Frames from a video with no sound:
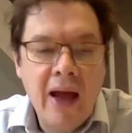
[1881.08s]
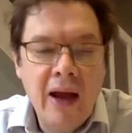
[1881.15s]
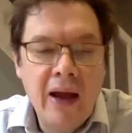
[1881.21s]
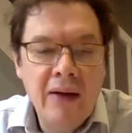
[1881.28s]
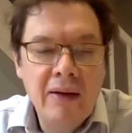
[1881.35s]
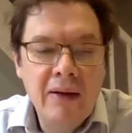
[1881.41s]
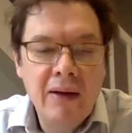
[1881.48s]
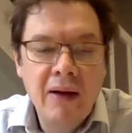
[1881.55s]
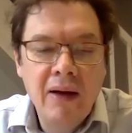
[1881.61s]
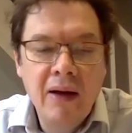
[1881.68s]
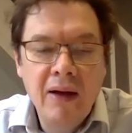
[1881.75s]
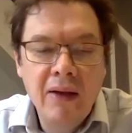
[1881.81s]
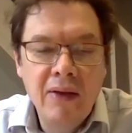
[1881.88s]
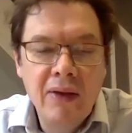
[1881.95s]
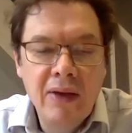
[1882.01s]
And
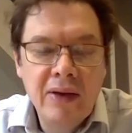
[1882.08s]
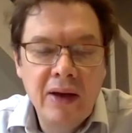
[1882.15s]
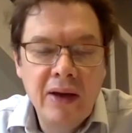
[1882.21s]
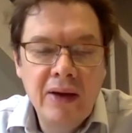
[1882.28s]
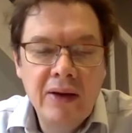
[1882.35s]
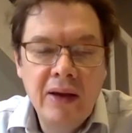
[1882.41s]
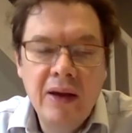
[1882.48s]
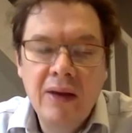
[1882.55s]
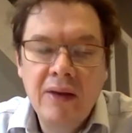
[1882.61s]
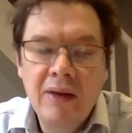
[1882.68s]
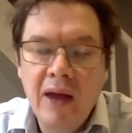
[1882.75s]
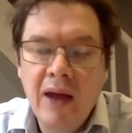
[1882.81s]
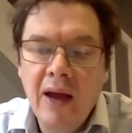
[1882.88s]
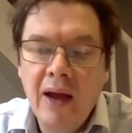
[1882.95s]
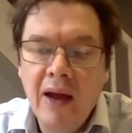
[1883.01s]
this idea
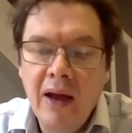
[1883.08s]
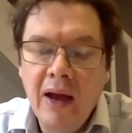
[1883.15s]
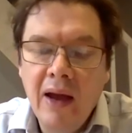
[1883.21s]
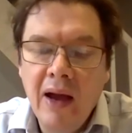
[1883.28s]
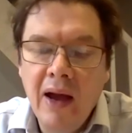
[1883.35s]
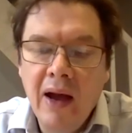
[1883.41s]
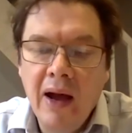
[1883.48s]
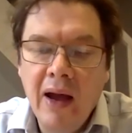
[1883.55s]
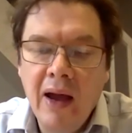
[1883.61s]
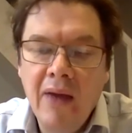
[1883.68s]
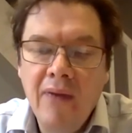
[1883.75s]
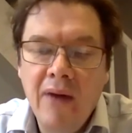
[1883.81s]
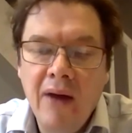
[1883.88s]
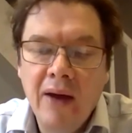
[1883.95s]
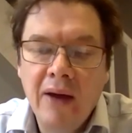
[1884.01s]
that
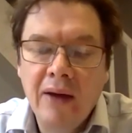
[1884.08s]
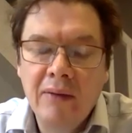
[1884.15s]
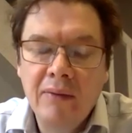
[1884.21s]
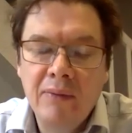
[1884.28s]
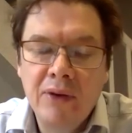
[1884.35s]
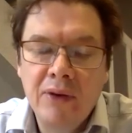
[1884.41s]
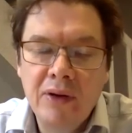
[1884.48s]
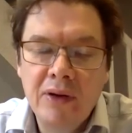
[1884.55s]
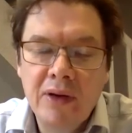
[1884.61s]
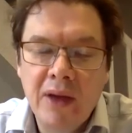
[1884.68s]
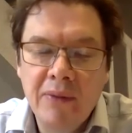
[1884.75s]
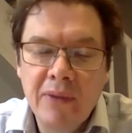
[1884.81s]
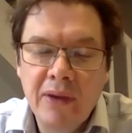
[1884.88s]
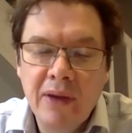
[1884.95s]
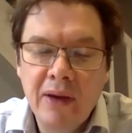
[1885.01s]
if I can produce
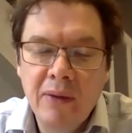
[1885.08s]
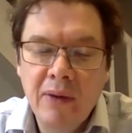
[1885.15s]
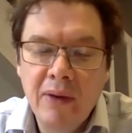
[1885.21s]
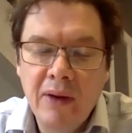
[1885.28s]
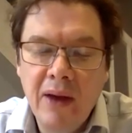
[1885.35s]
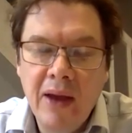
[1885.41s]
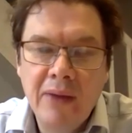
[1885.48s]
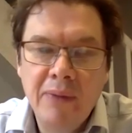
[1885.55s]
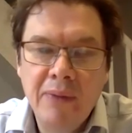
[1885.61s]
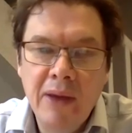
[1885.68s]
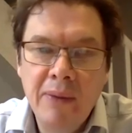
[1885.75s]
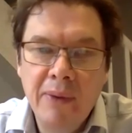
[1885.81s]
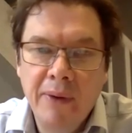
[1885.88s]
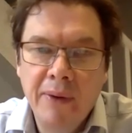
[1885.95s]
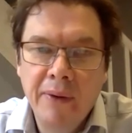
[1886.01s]
something with less
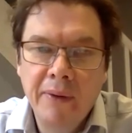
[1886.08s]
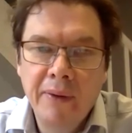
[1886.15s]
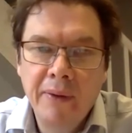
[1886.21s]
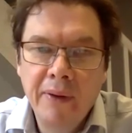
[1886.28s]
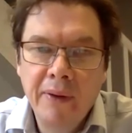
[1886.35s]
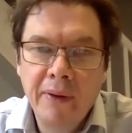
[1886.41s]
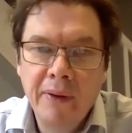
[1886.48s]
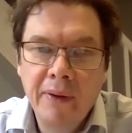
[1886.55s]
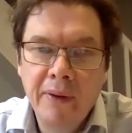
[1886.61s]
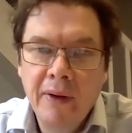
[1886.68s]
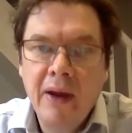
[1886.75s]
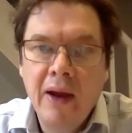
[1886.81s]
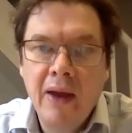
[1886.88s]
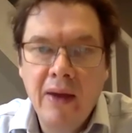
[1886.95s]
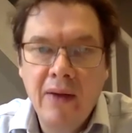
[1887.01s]
people,
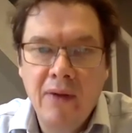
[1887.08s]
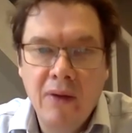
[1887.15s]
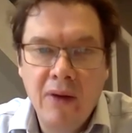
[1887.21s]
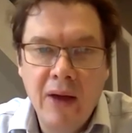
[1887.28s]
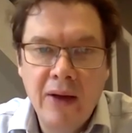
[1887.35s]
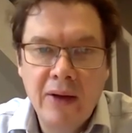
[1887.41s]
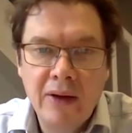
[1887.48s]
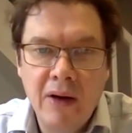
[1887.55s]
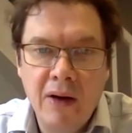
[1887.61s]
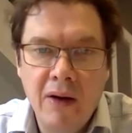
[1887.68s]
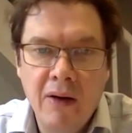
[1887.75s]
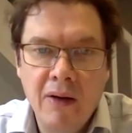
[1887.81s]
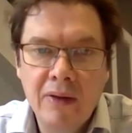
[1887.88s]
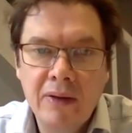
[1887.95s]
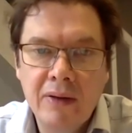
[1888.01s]
and therefore less
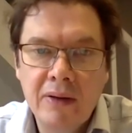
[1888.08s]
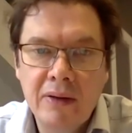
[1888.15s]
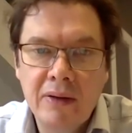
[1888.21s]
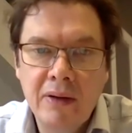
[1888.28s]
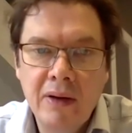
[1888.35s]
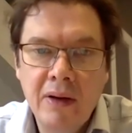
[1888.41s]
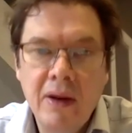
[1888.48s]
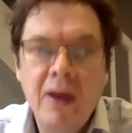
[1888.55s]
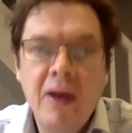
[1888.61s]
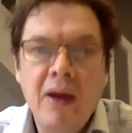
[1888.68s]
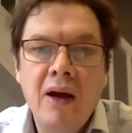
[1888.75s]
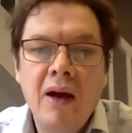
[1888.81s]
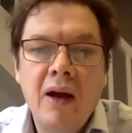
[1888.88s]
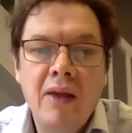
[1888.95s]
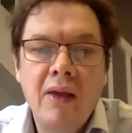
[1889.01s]
cost,
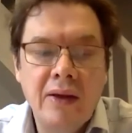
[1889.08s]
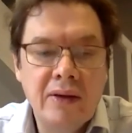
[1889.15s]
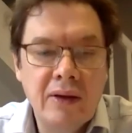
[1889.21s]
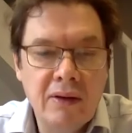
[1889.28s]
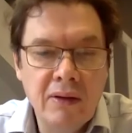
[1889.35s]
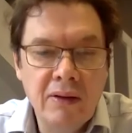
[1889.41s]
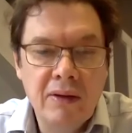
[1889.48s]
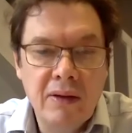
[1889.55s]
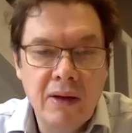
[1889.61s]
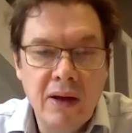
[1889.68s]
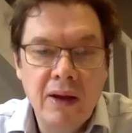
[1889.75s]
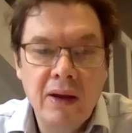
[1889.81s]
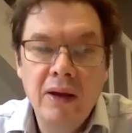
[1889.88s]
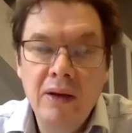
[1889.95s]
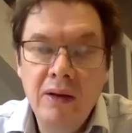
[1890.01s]
that's a good
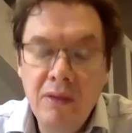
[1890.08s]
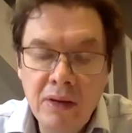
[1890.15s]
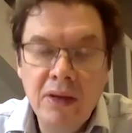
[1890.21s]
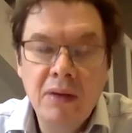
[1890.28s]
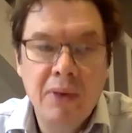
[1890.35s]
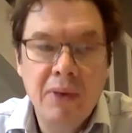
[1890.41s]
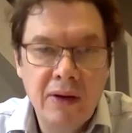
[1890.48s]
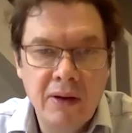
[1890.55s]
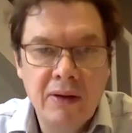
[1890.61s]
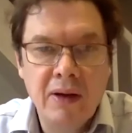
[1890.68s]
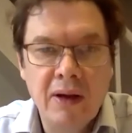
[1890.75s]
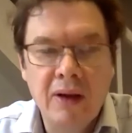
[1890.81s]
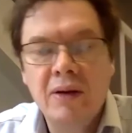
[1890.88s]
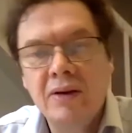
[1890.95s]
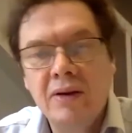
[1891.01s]
thing. It used to be a good
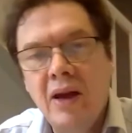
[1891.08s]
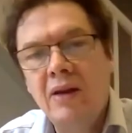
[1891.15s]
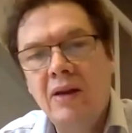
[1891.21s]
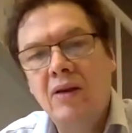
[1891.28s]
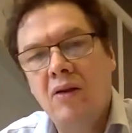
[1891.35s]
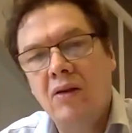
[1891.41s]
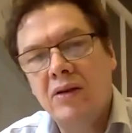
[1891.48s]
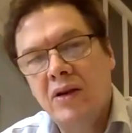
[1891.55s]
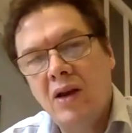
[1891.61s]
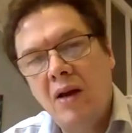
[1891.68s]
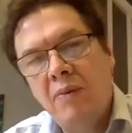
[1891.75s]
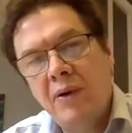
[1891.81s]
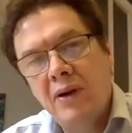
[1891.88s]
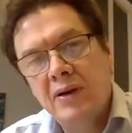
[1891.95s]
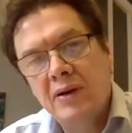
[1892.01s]
thing because then your
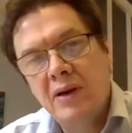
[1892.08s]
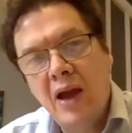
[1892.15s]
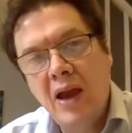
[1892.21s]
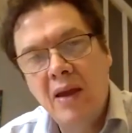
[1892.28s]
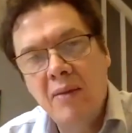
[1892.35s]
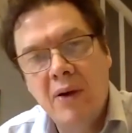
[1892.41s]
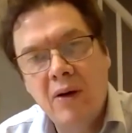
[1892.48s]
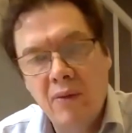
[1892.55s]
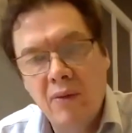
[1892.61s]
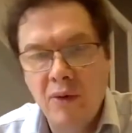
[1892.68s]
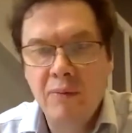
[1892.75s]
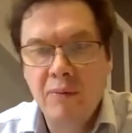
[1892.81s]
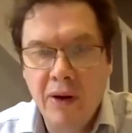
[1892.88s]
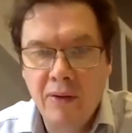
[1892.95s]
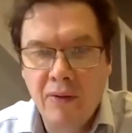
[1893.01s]
surplus labor
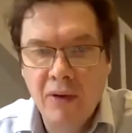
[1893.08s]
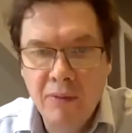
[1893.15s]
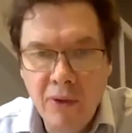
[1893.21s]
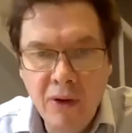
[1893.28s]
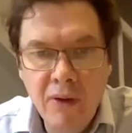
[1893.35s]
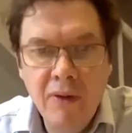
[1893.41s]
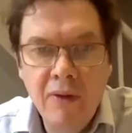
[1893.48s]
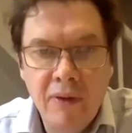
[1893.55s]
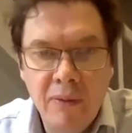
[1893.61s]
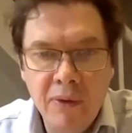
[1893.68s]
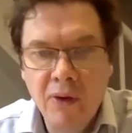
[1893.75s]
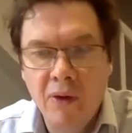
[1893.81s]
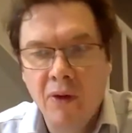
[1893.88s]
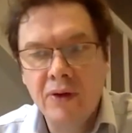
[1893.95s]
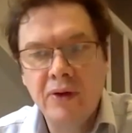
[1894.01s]
would be removed from
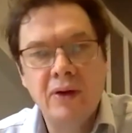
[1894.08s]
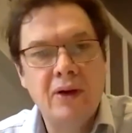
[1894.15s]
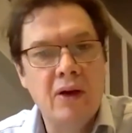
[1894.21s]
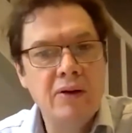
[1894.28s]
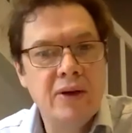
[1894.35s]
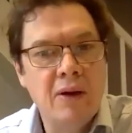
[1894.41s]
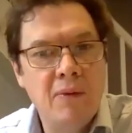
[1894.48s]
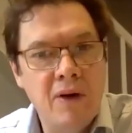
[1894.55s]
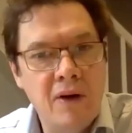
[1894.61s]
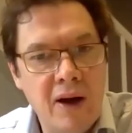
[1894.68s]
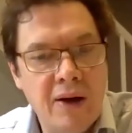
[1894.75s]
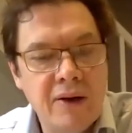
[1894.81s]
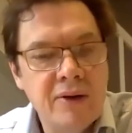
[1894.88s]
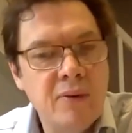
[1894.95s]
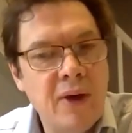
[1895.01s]
yours and go somewhere
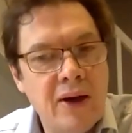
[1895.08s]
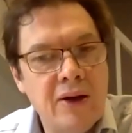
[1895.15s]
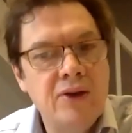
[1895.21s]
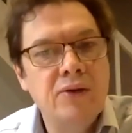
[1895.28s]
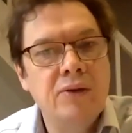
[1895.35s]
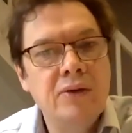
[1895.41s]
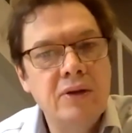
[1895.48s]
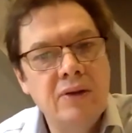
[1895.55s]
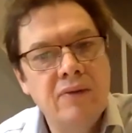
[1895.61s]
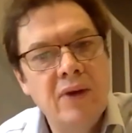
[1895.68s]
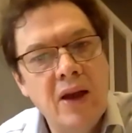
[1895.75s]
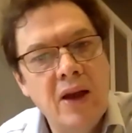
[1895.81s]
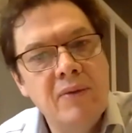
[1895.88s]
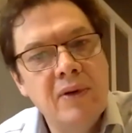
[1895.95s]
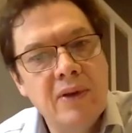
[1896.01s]
else, and we had a shortage of
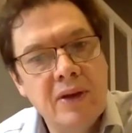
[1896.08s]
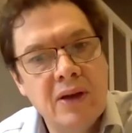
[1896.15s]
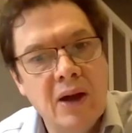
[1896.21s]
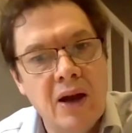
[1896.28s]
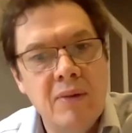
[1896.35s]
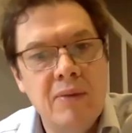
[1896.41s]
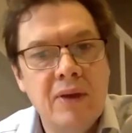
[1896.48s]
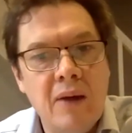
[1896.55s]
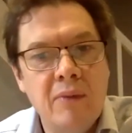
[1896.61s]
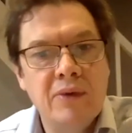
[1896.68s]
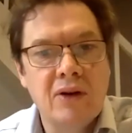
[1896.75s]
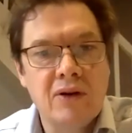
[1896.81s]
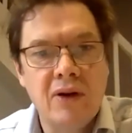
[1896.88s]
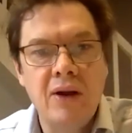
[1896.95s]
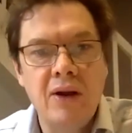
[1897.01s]
labor at the time, and that was
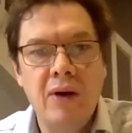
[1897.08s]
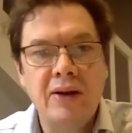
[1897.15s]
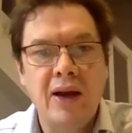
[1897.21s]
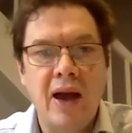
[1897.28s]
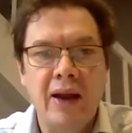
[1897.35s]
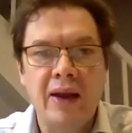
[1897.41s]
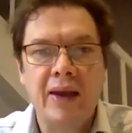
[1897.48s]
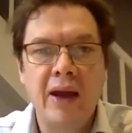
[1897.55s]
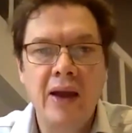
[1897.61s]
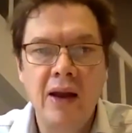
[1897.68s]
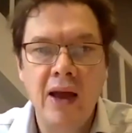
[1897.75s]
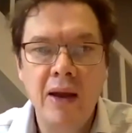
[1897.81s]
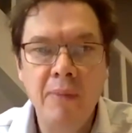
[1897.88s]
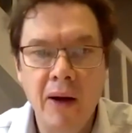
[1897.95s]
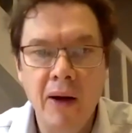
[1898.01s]
a great way to allocate
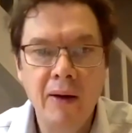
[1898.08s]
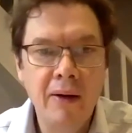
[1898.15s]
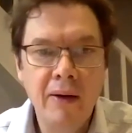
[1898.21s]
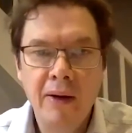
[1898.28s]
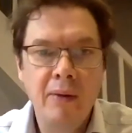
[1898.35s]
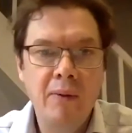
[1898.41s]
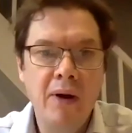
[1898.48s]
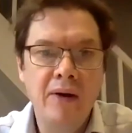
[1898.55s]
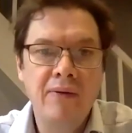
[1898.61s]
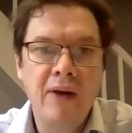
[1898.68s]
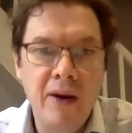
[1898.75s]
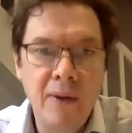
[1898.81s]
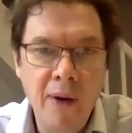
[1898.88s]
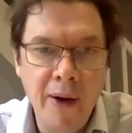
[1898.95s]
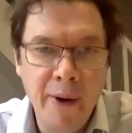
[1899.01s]
labor. It worked
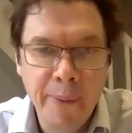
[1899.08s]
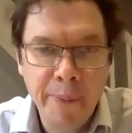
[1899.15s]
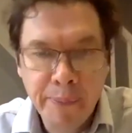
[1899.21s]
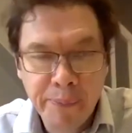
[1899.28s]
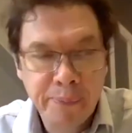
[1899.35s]
very well.